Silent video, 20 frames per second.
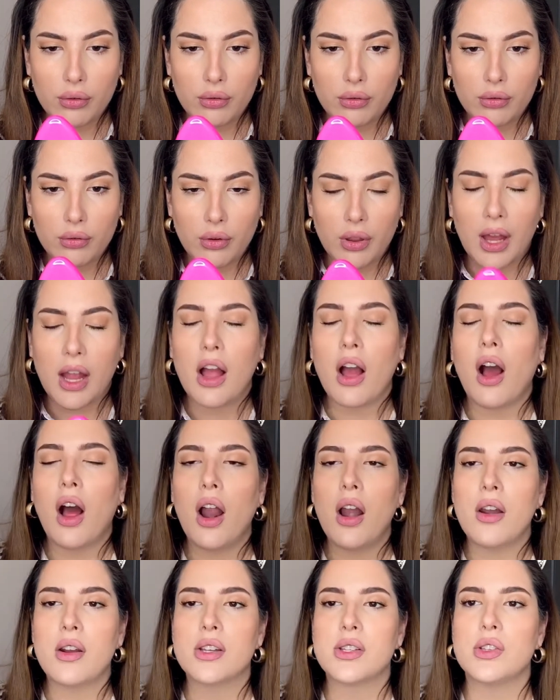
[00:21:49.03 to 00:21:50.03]
the colour
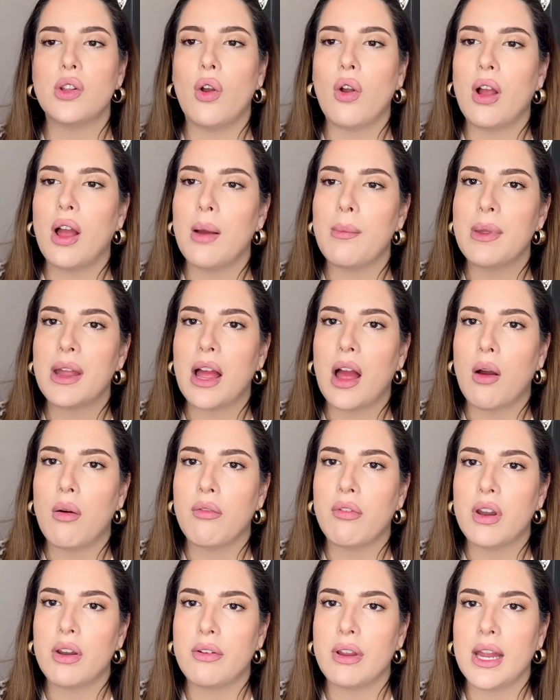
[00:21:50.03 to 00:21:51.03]
is not coming out
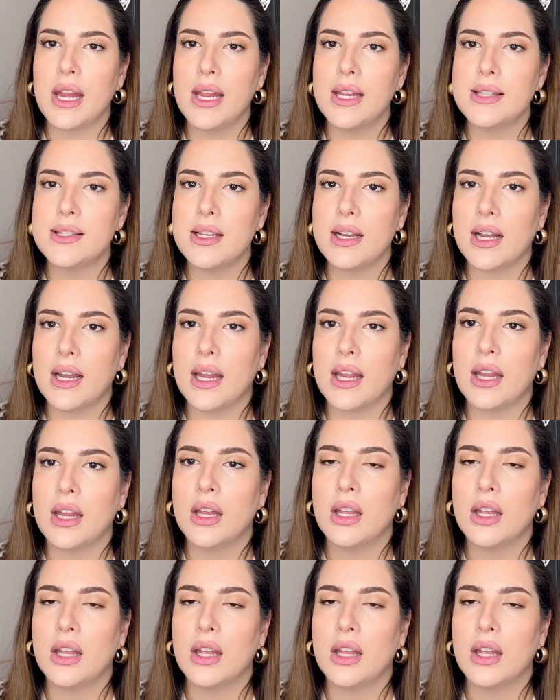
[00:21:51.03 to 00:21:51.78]
very easily.